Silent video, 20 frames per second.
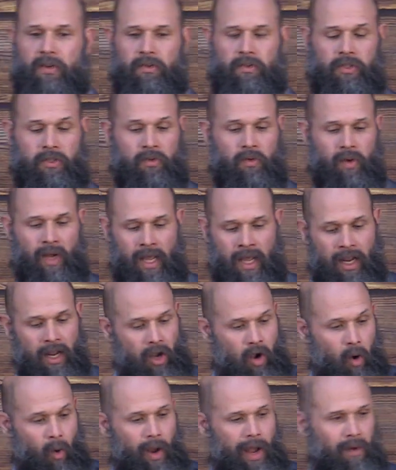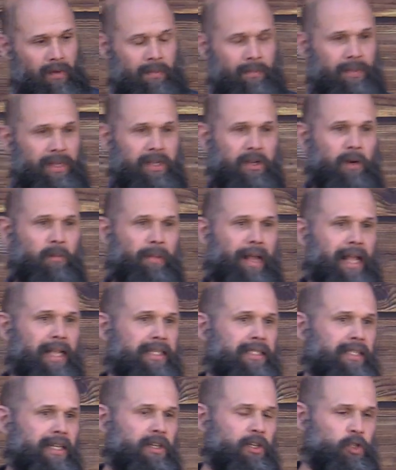you to go out and be your
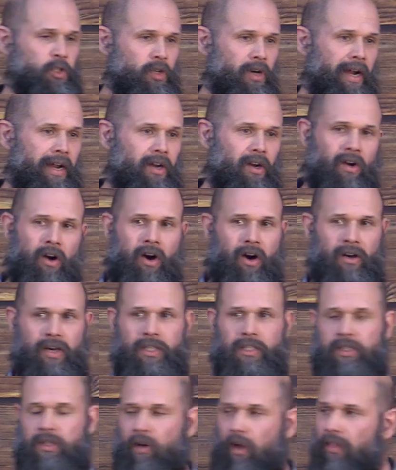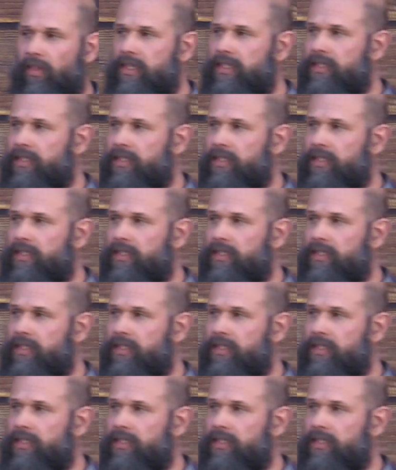best and to try your hardest and all